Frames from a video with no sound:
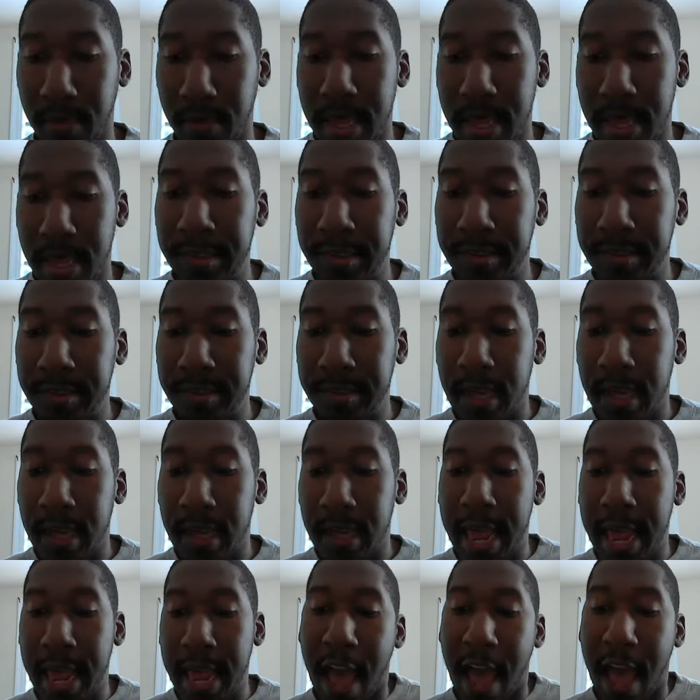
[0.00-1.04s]
He said,
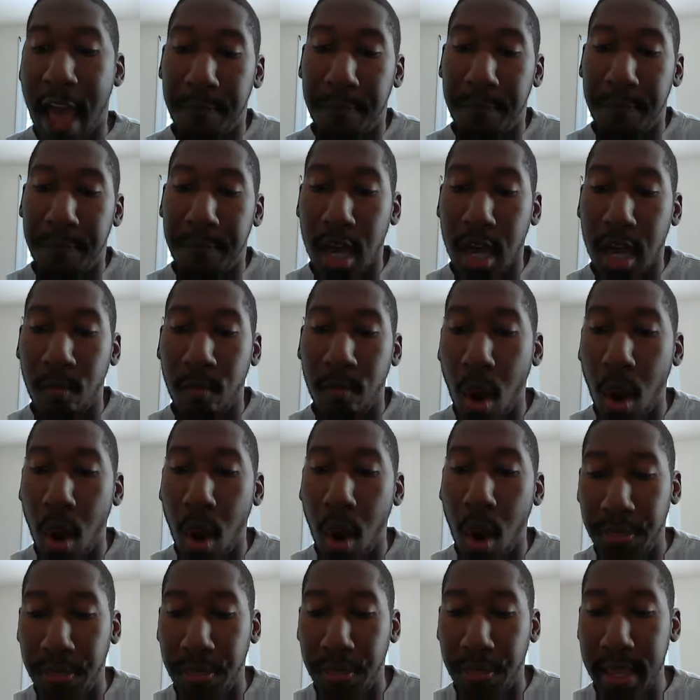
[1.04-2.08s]
and have become
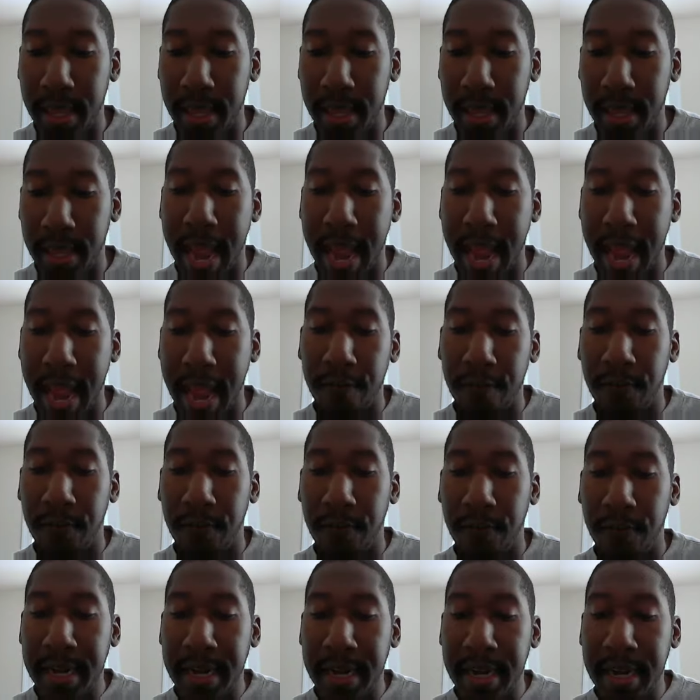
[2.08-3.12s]
wealthy and have
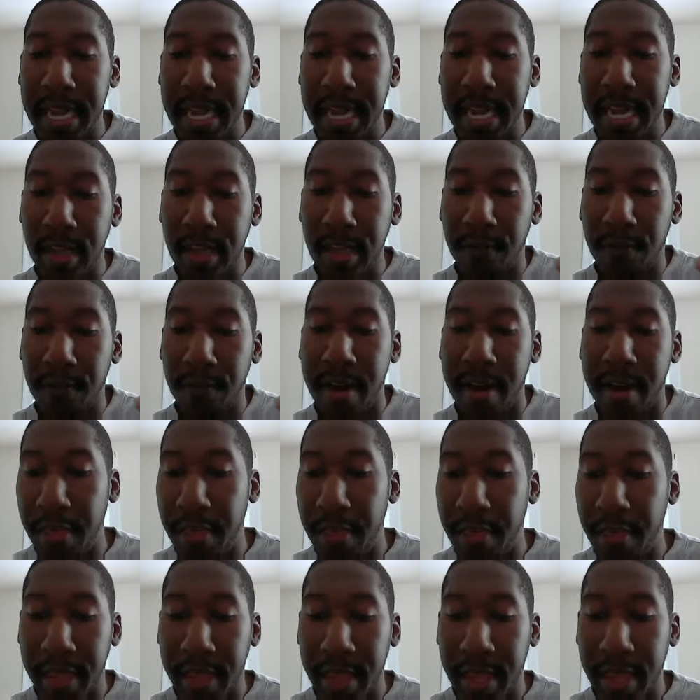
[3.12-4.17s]
need of
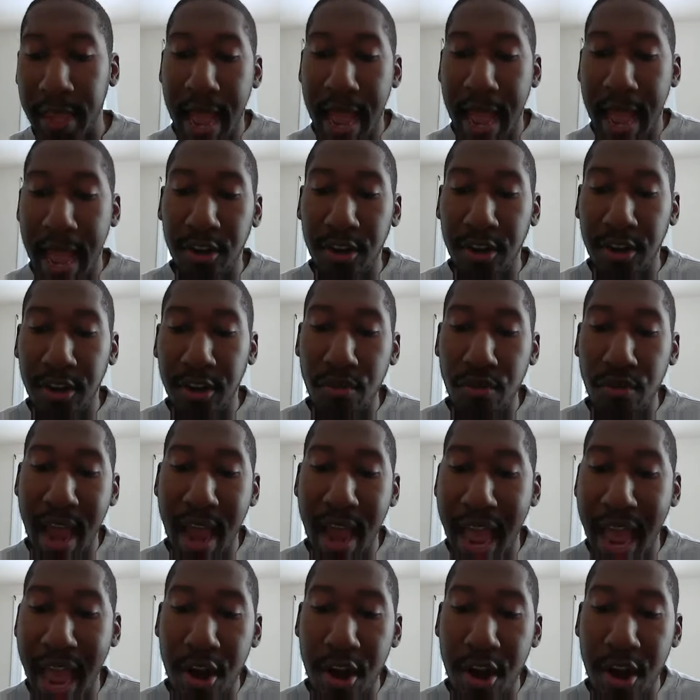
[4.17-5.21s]
nothing, and do
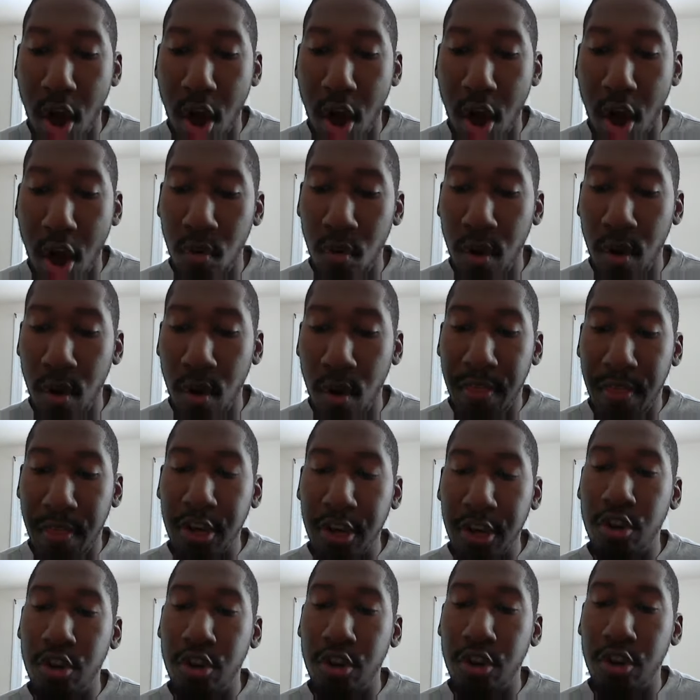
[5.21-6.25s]
not know that
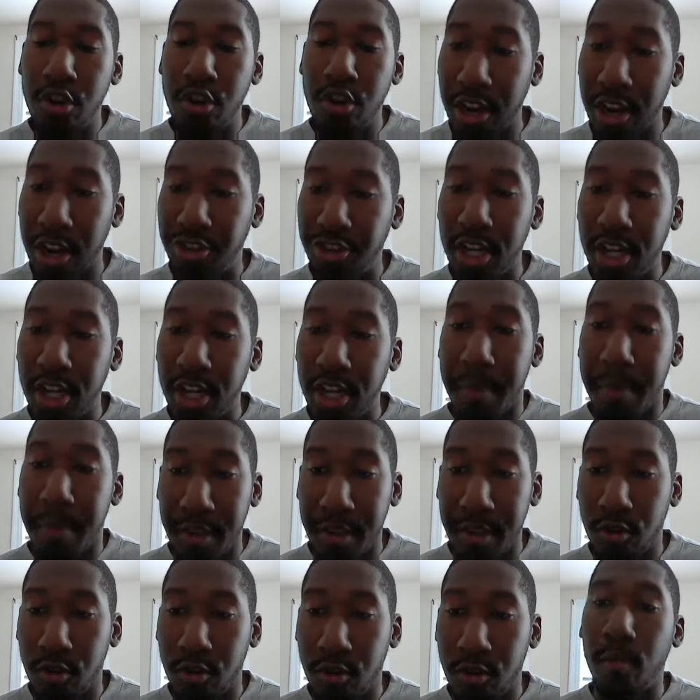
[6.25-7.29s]
you are wretched,
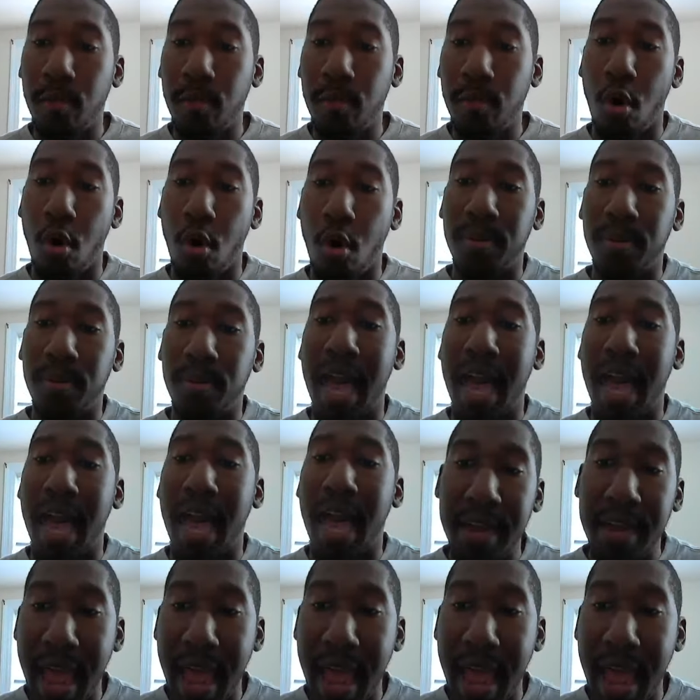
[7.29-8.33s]
miserable, poor, blind,
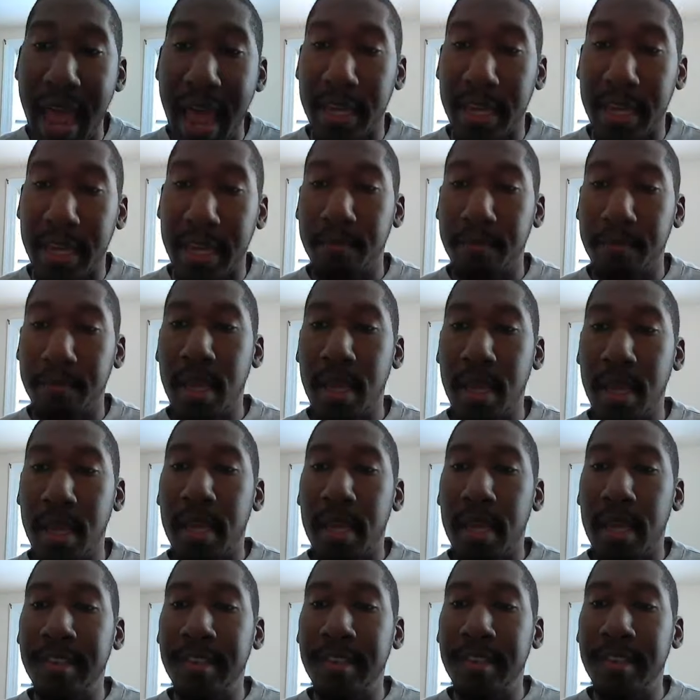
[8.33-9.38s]
and naked.
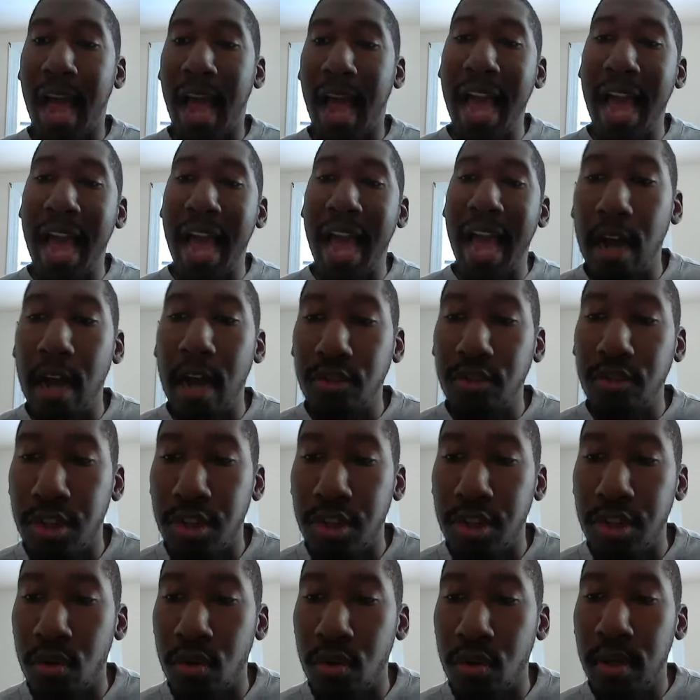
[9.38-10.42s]
He said, I counsel
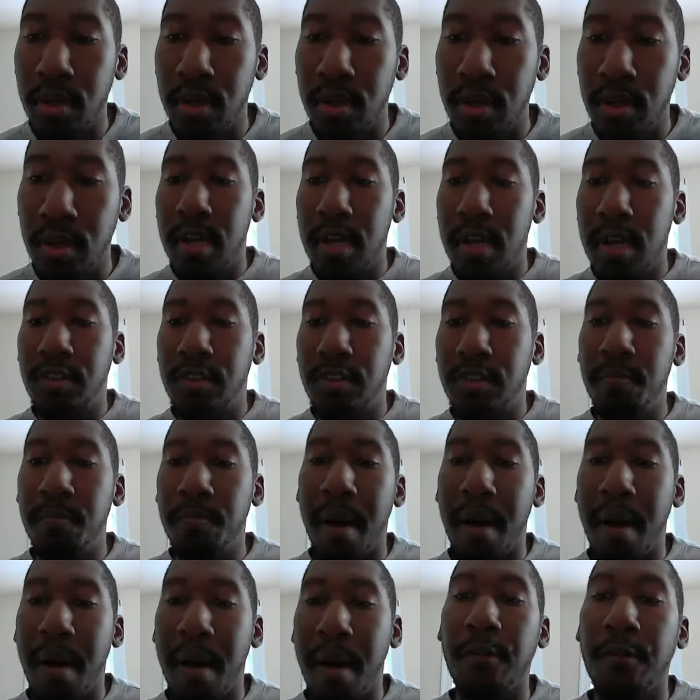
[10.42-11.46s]
you to
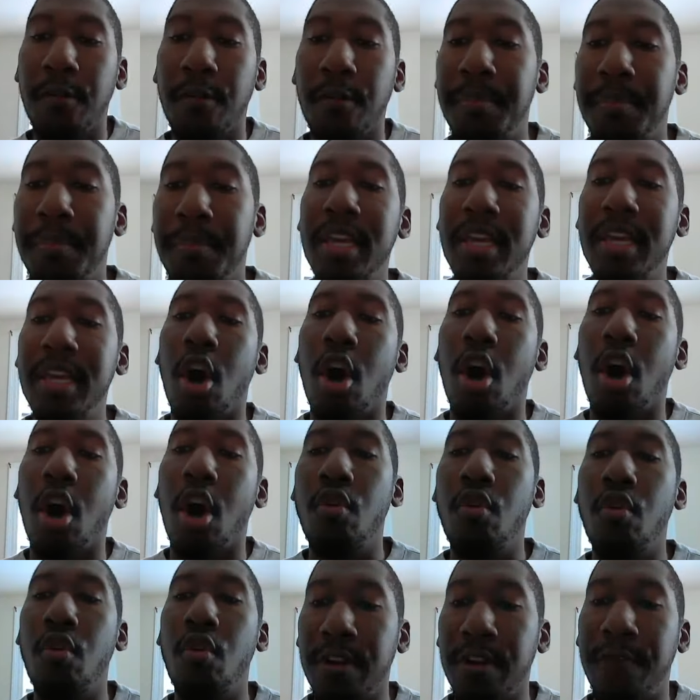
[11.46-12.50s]
buy from me
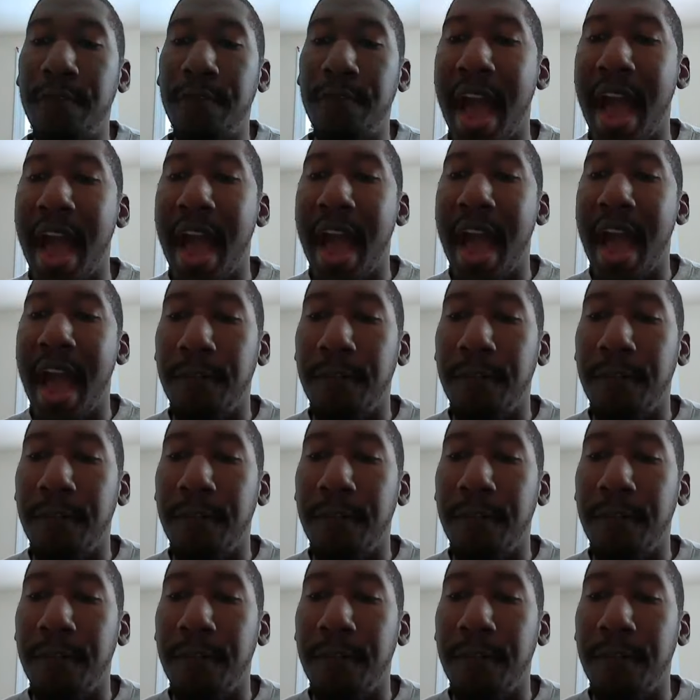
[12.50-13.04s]
gold refined in the